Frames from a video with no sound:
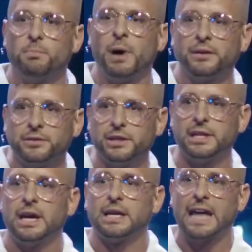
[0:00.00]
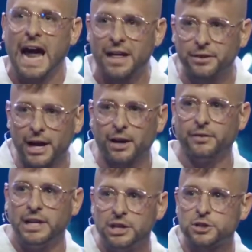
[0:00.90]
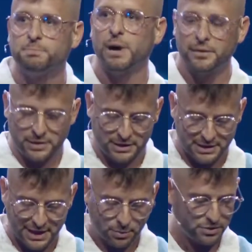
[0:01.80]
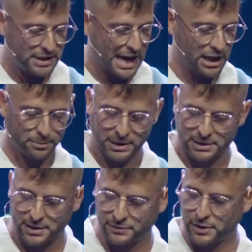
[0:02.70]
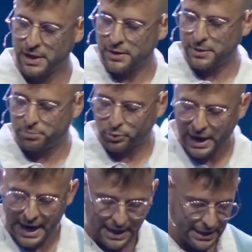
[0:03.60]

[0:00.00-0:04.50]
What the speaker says: monthly gathering out of each month and sit with the elements of the bread